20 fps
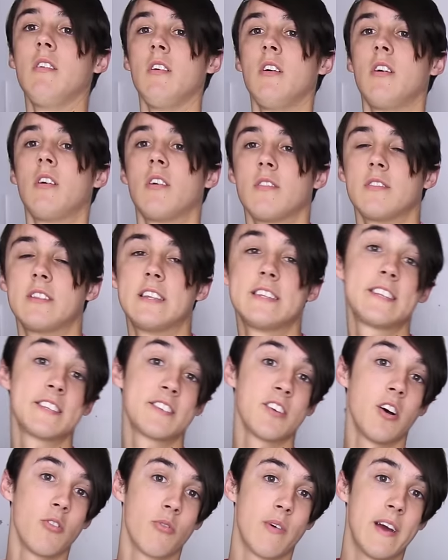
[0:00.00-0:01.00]
Oh, this
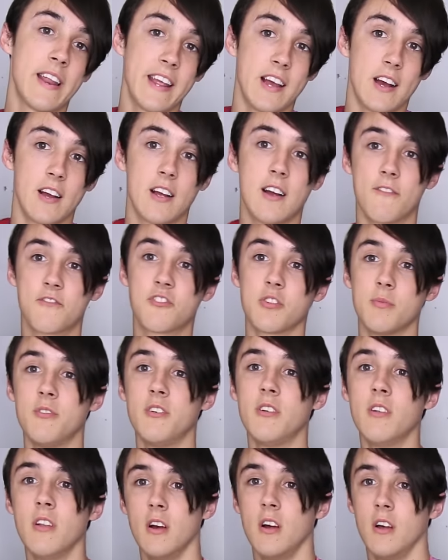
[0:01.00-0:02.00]
is already
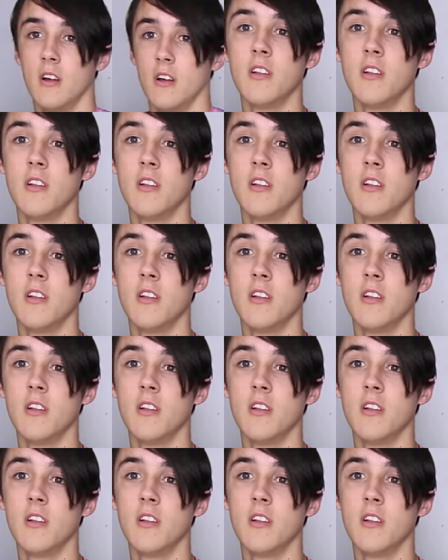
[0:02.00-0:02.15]
uncomfortable.